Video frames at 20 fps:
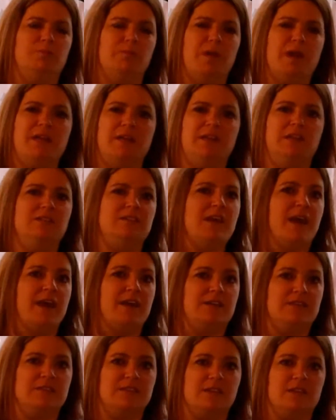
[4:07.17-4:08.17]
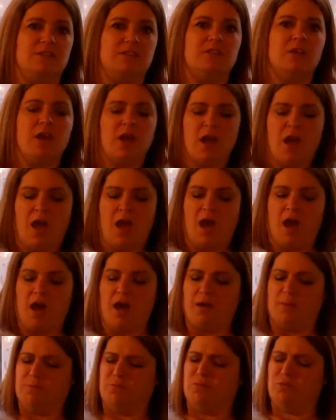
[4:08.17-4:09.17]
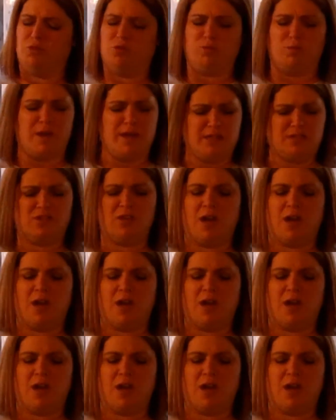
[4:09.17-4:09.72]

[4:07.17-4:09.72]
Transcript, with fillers: might need to exit. Great